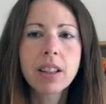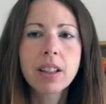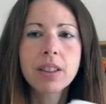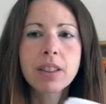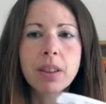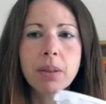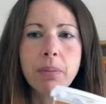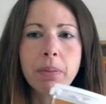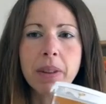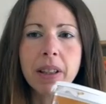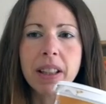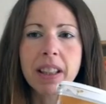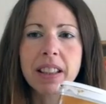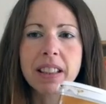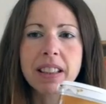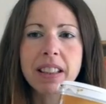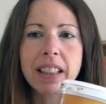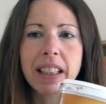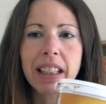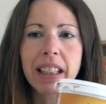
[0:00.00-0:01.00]
something
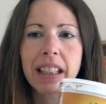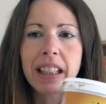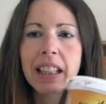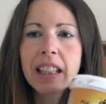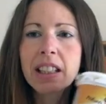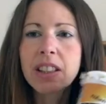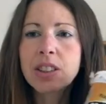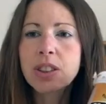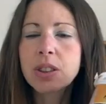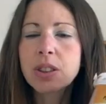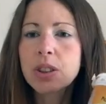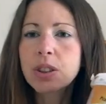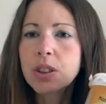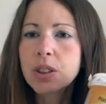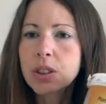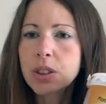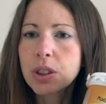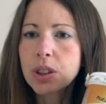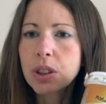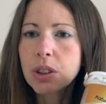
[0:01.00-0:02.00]
sticky
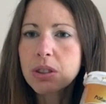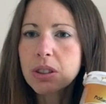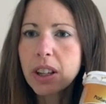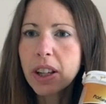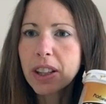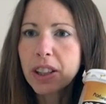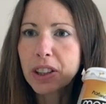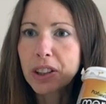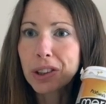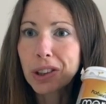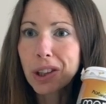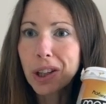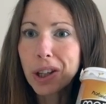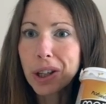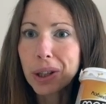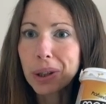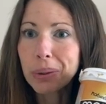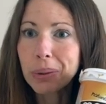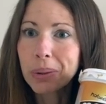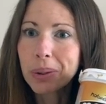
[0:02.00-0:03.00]
to use like
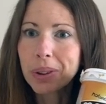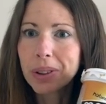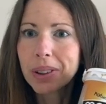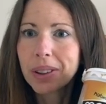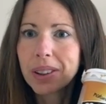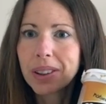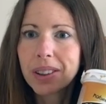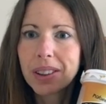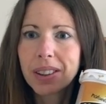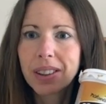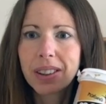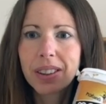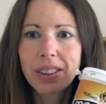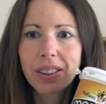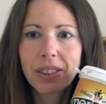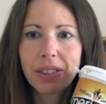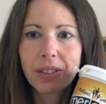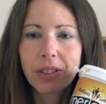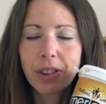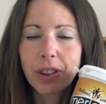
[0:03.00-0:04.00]
glue
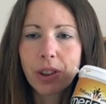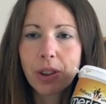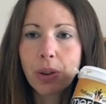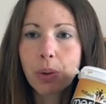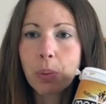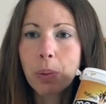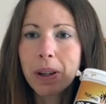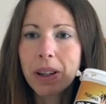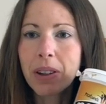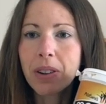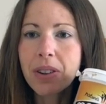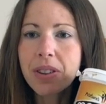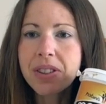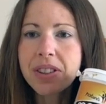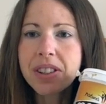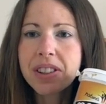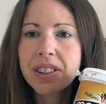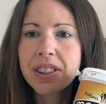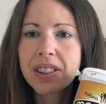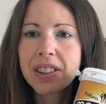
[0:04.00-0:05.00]
for your
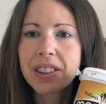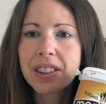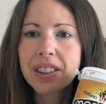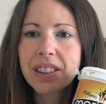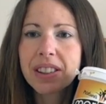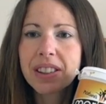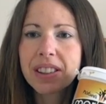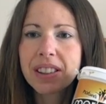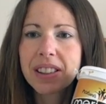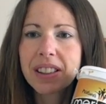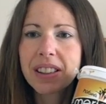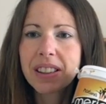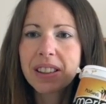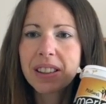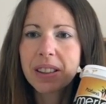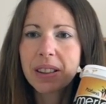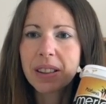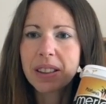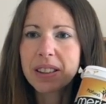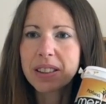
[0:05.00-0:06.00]
wheels.
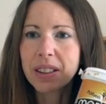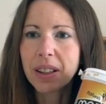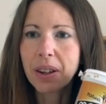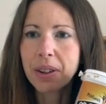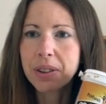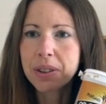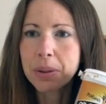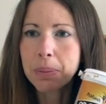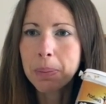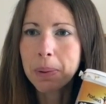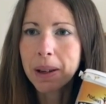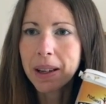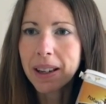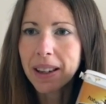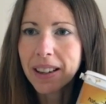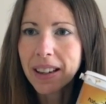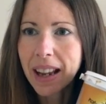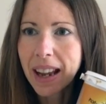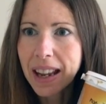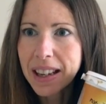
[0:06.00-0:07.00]
It's going to be
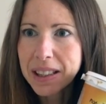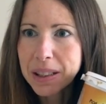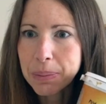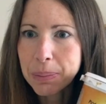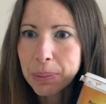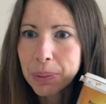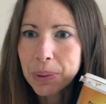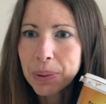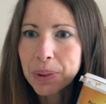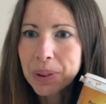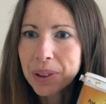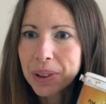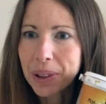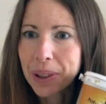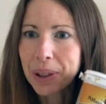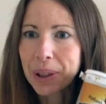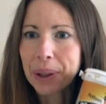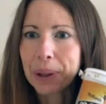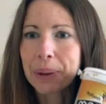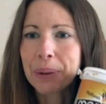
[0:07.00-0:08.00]
an edible
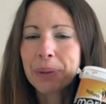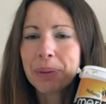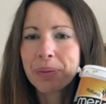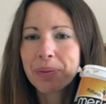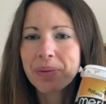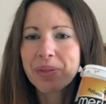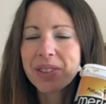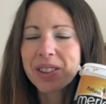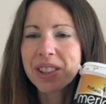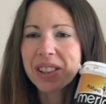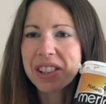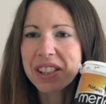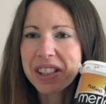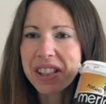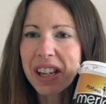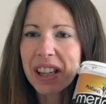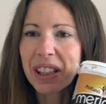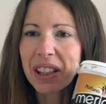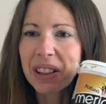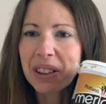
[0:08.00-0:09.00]
glue to
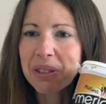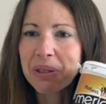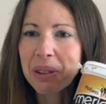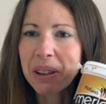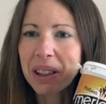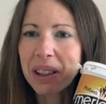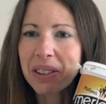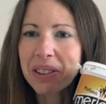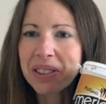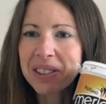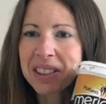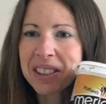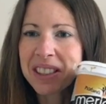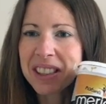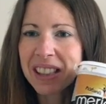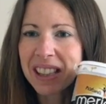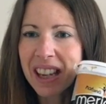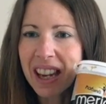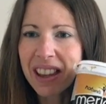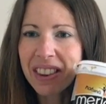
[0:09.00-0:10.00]
stick your wheels
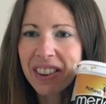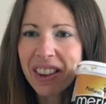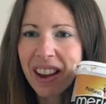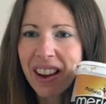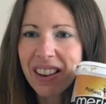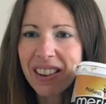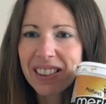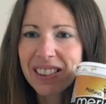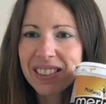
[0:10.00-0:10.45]
together